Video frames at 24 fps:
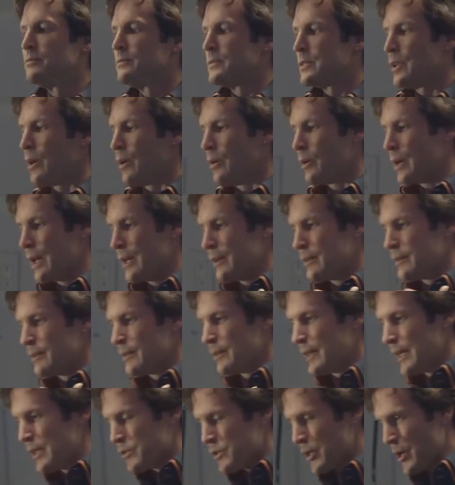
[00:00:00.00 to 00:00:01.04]
So again,
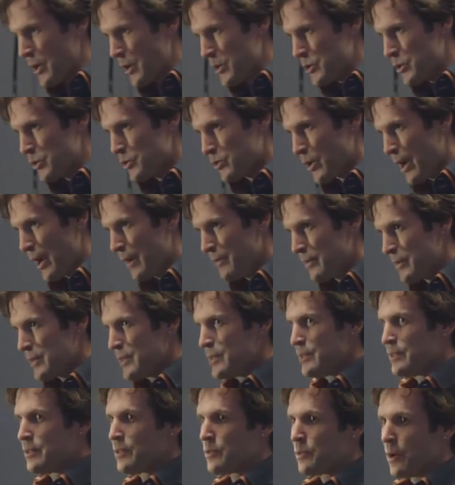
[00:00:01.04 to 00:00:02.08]
lead generation
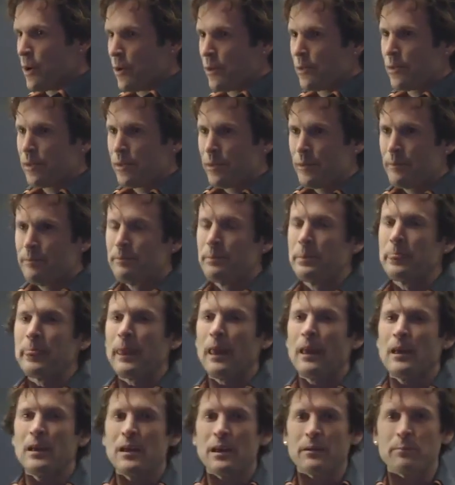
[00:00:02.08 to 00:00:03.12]
drives growth.
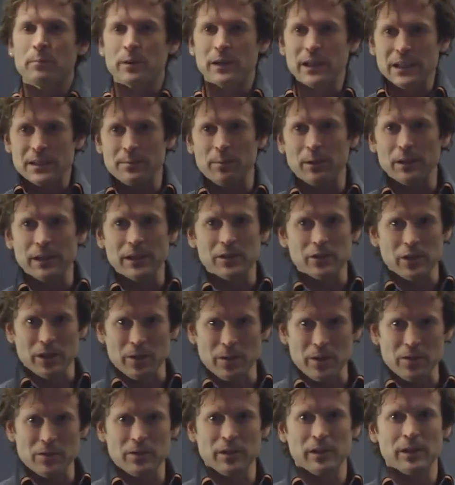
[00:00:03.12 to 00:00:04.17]
Predictable lead
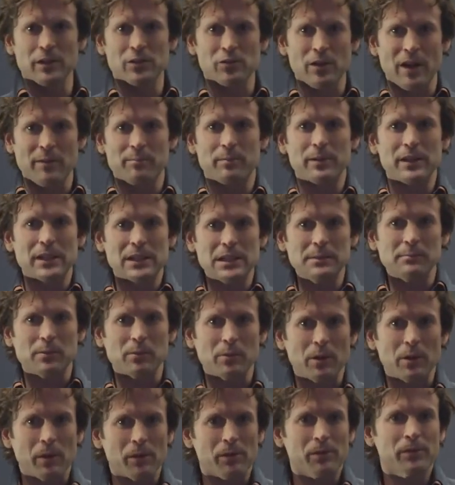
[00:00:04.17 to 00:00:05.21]
generation can drive predictable
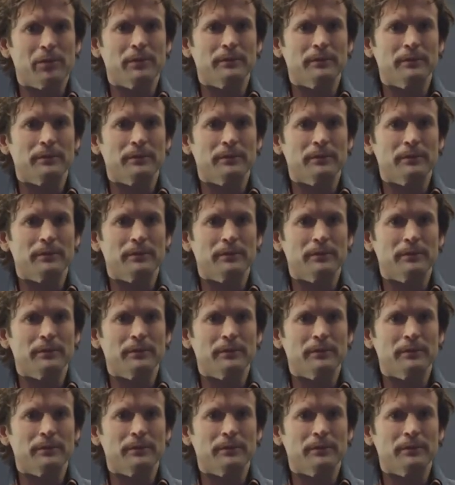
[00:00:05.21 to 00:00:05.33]
growth.